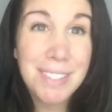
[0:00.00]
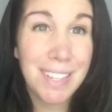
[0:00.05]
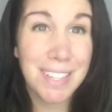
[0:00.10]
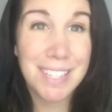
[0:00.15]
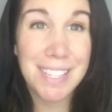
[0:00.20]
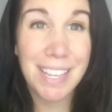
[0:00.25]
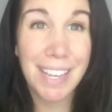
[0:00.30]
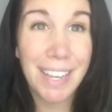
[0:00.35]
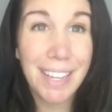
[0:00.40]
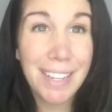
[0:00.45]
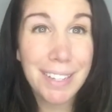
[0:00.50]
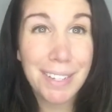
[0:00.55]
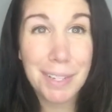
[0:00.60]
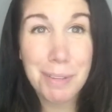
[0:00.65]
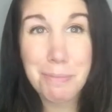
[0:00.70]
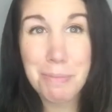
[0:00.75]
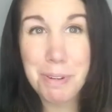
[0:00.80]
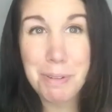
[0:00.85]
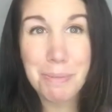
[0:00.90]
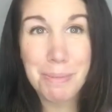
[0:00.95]
That's it,
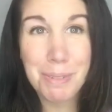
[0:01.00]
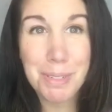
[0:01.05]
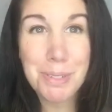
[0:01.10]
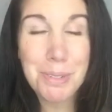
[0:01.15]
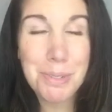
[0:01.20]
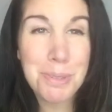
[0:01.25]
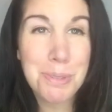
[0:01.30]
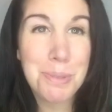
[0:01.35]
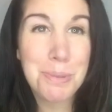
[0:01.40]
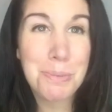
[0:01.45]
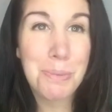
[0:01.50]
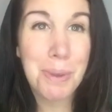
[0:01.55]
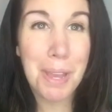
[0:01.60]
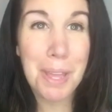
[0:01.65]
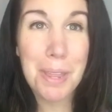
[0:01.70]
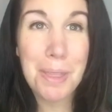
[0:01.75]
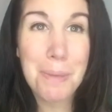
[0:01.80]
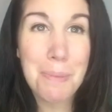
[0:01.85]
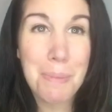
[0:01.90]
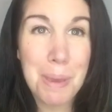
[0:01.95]
like pretty much the
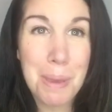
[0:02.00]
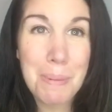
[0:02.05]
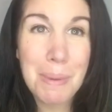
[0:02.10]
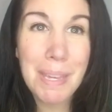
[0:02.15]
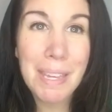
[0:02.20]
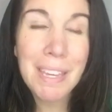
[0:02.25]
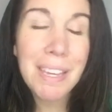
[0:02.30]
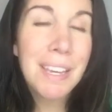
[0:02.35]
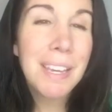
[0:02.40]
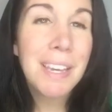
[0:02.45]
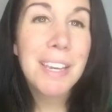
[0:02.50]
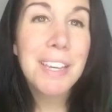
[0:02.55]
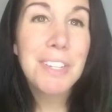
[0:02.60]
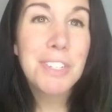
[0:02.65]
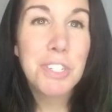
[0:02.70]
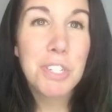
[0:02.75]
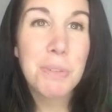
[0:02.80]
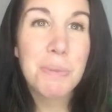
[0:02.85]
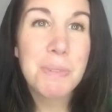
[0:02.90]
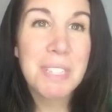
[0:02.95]
weight of the baby.
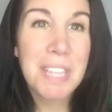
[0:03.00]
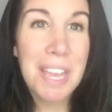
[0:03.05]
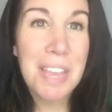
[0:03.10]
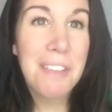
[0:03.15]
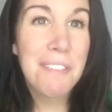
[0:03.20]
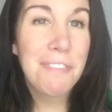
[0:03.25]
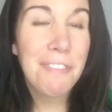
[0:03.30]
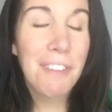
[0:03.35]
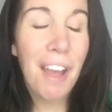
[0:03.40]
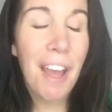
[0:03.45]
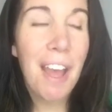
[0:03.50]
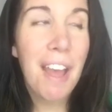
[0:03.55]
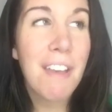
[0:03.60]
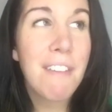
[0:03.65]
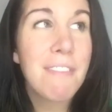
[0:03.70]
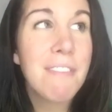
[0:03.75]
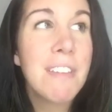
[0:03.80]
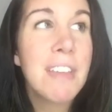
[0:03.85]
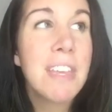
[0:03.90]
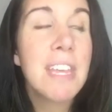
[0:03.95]
She was 8.5.